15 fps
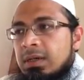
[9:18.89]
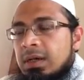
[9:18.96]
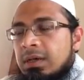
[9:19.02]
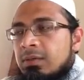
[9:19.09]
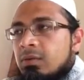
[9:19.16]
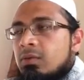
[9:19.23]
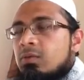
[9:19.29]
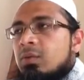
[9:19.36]
I
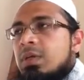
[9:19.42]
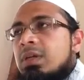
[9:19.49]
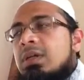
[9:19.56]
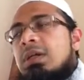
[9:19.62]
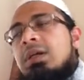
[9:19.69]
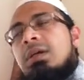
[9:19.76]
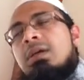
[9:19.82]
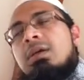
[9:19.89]
thought were,
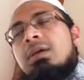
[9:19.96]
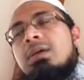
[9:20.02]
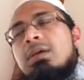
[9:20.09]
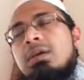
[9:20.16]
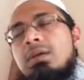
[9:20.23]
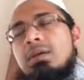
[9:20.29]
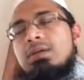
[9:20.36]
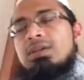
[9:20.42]

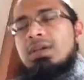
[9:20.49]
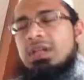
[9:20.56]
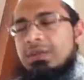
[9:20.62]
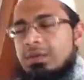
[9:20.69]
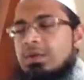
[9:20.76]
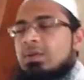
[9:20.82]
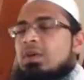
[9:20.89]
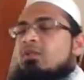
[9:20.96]
inshallah,
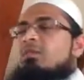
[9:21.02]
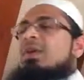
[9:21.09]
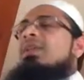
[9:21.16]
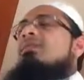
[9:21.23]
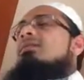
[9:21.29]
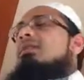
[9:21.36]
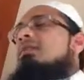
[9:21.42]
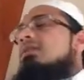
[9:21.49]
will be of
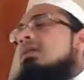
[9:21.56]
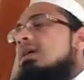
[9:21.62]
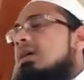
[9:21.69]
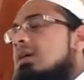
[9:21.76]
benefit,